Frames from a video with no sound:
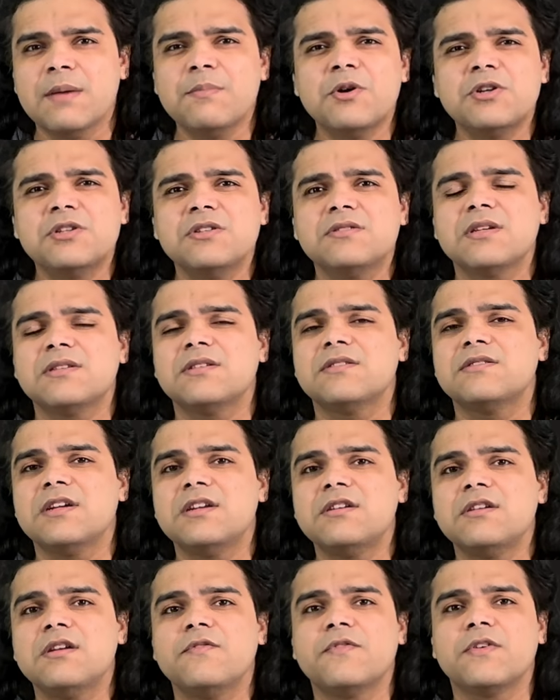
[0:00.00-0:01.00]
emerges as a
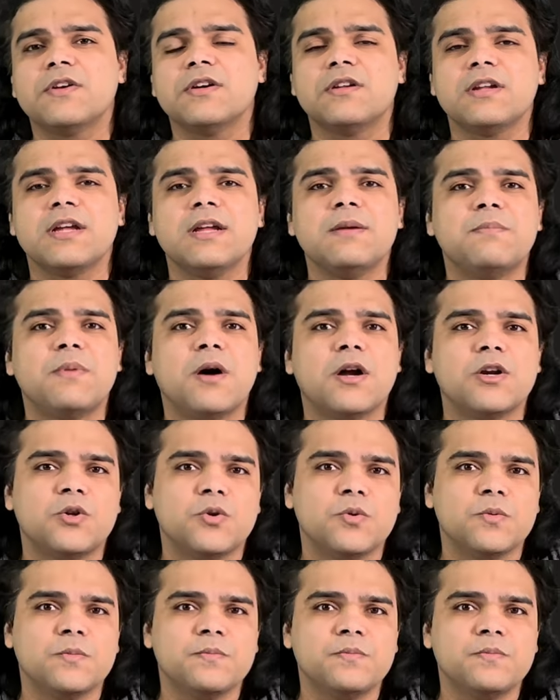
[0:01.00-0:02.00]
central figure in Part 2,